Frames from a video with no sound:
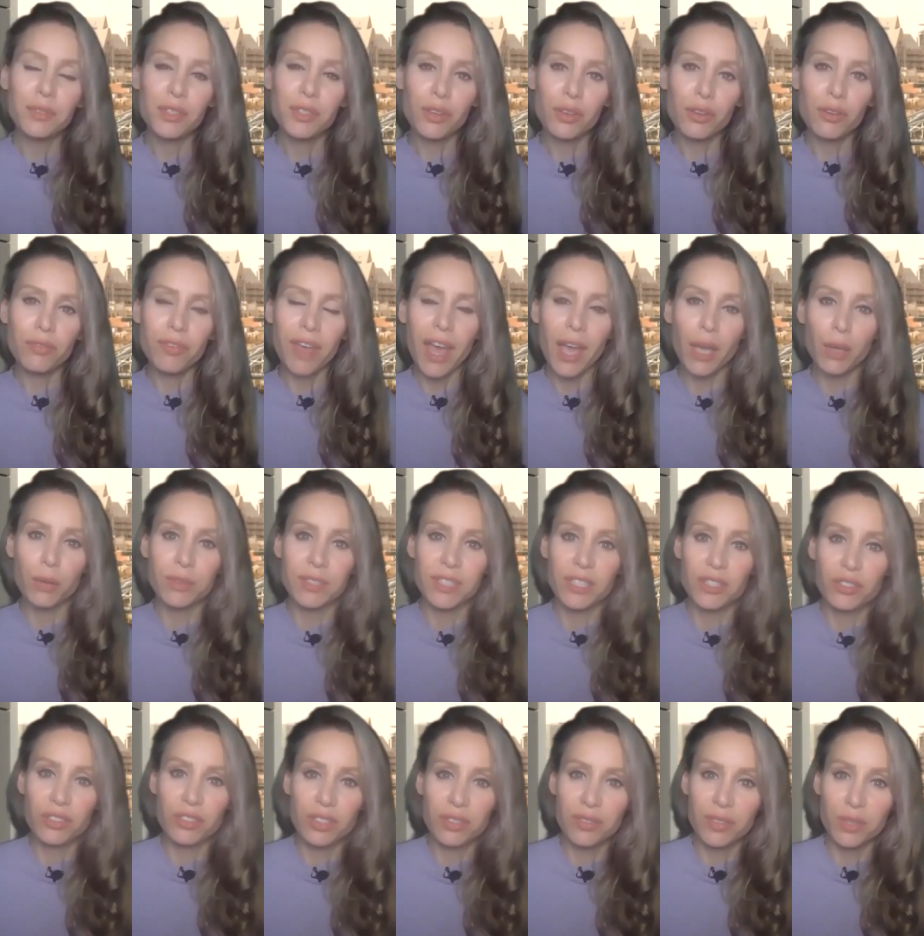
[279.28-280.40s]
of
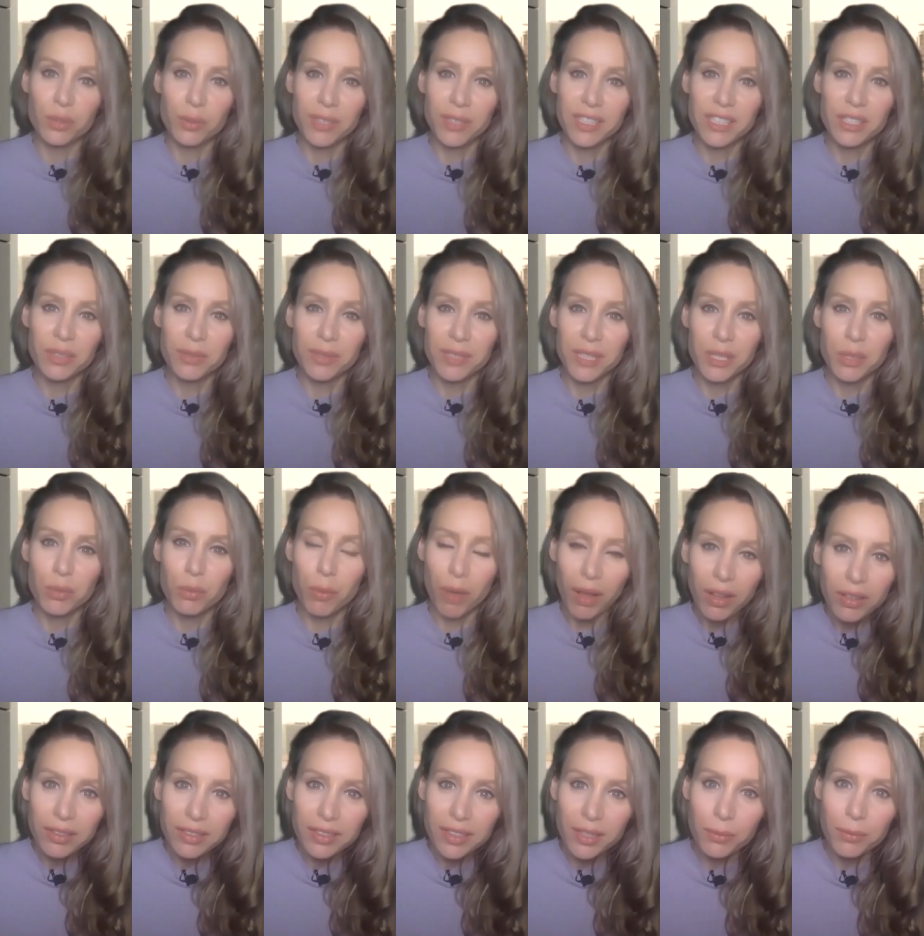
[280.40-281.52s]
acquisitions for 2021,
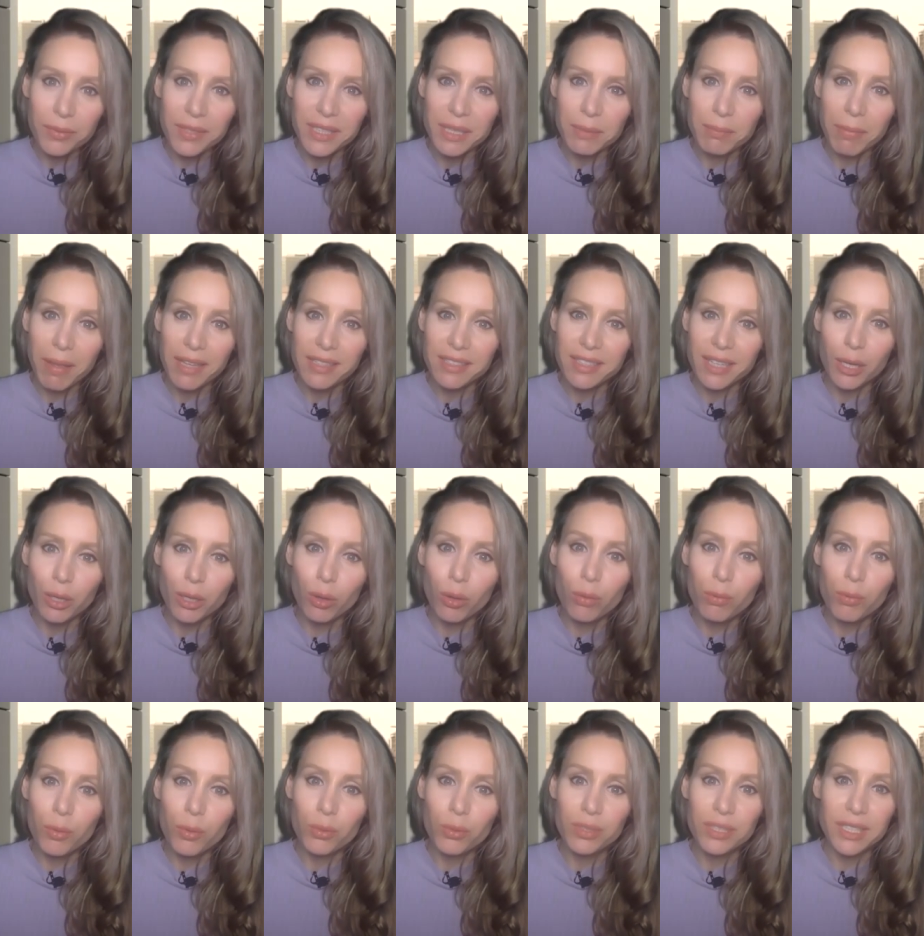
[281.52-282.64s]
can we expect a lot
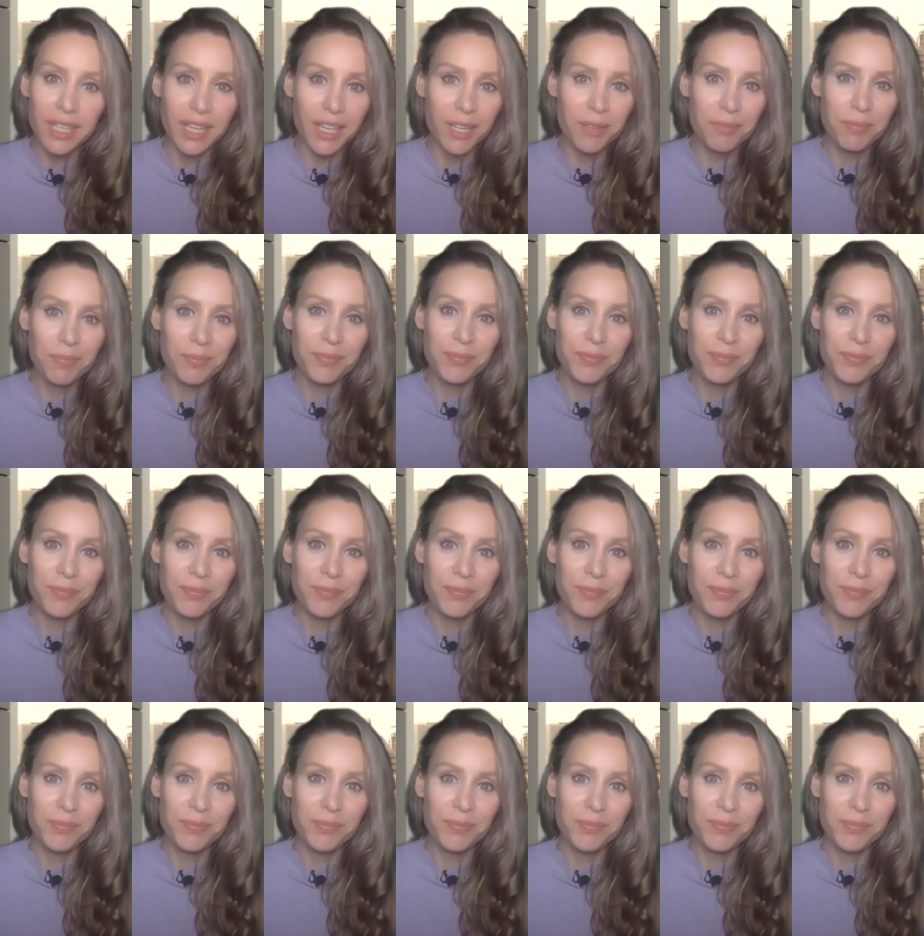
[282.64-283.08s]
more to come?